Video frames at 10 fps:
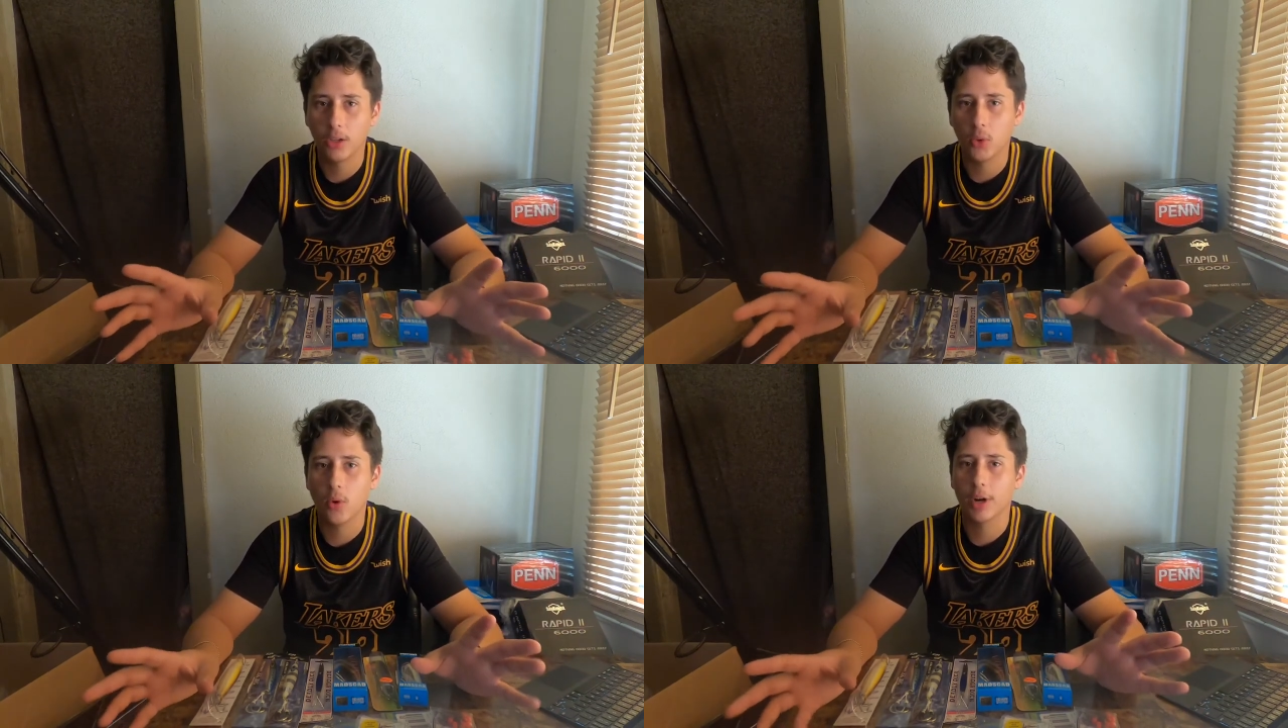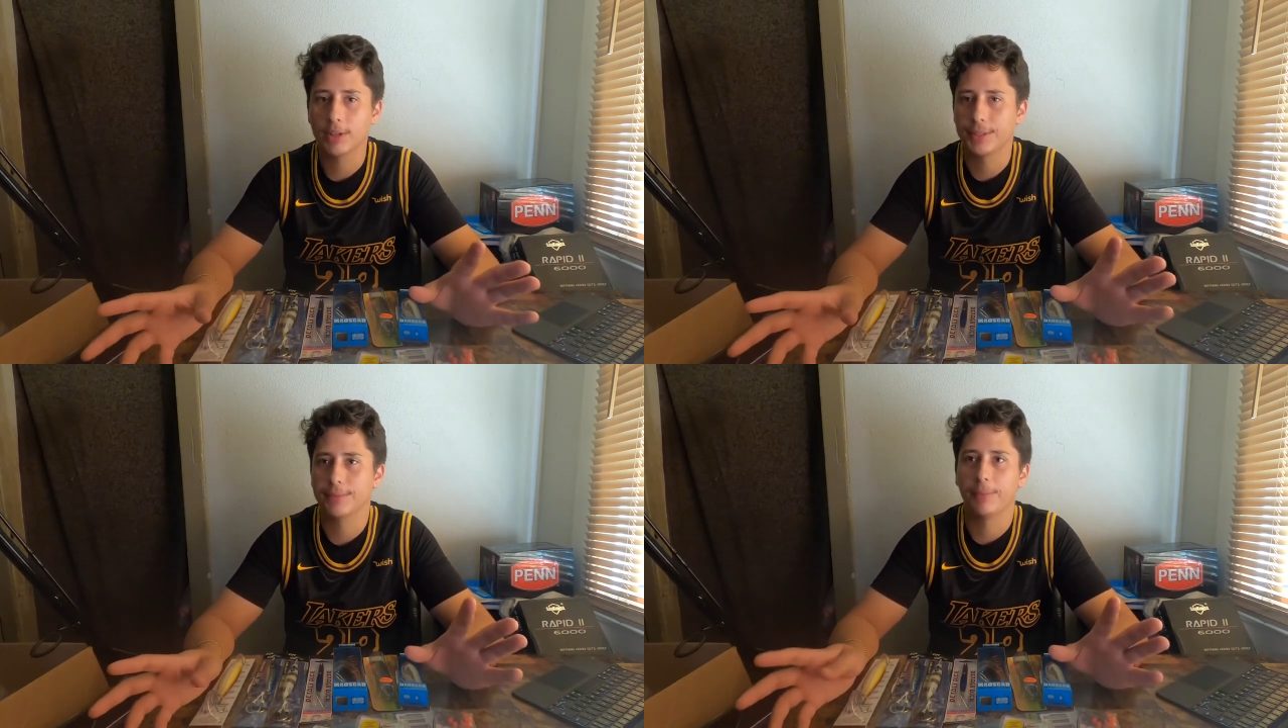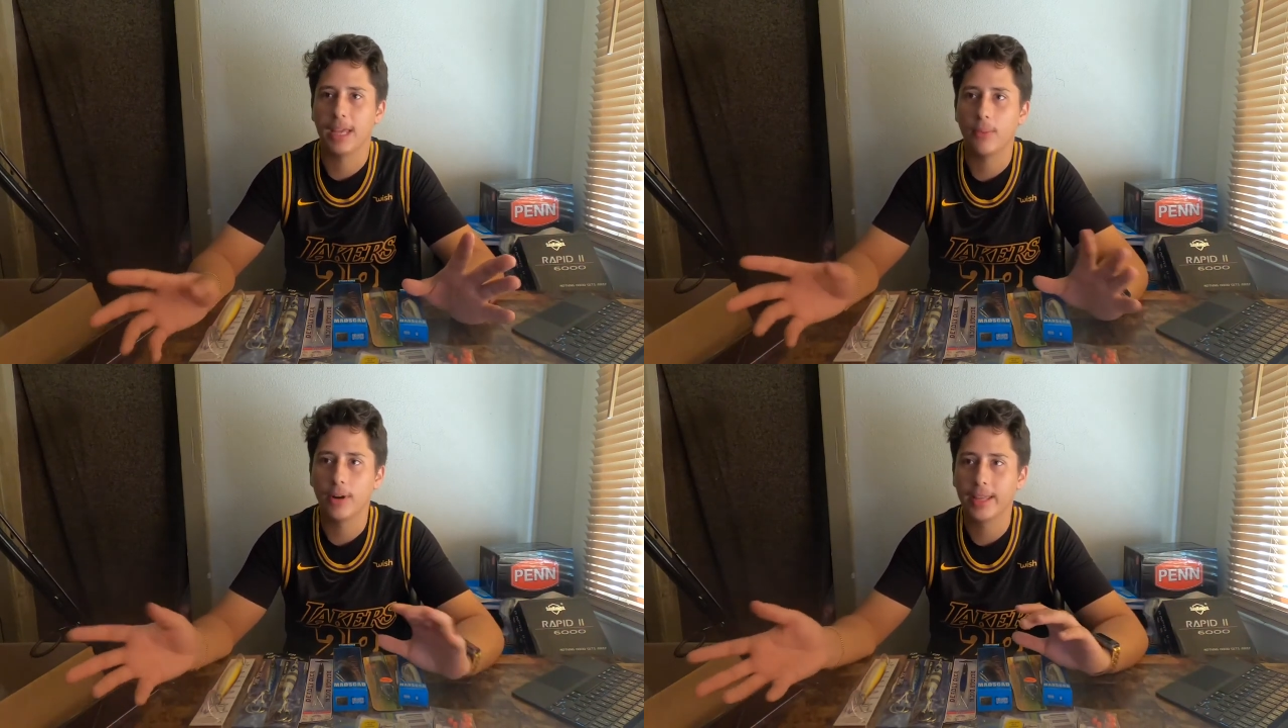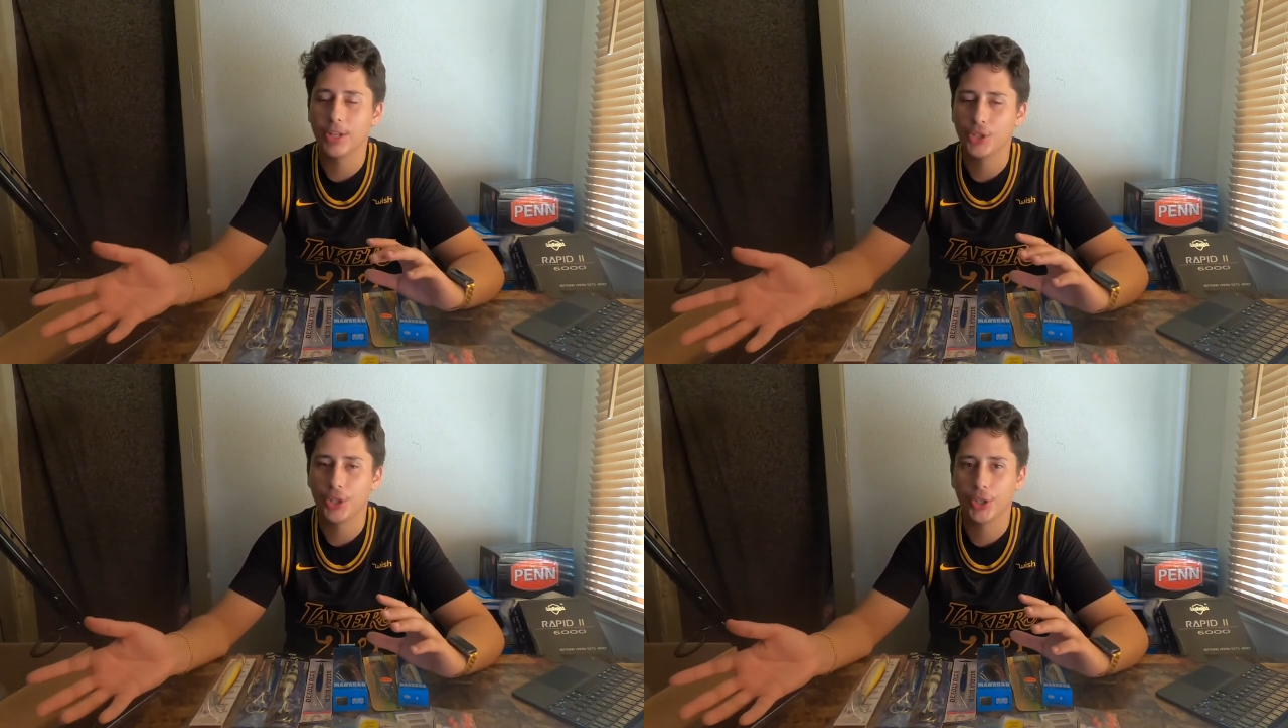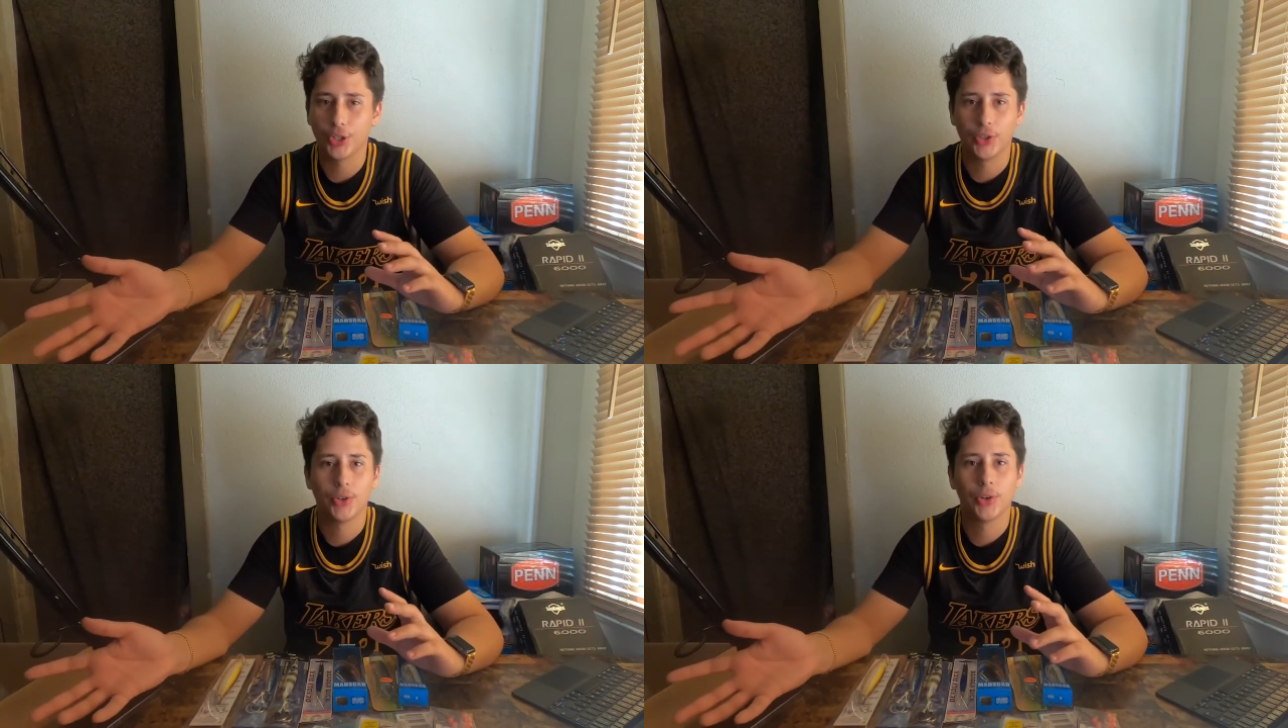You want to be able to get your